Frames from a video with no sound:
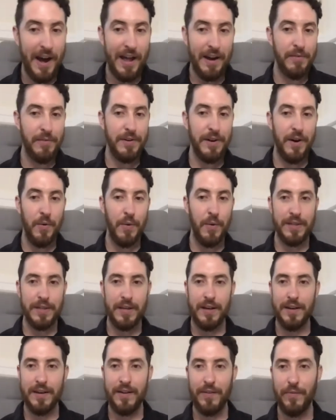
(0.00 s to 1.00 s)
I don't know what
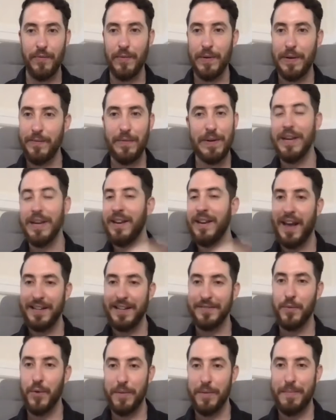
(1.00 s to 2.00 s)
we didn't
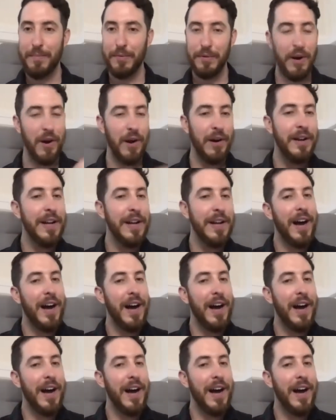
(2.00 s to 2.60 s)
ask where people are.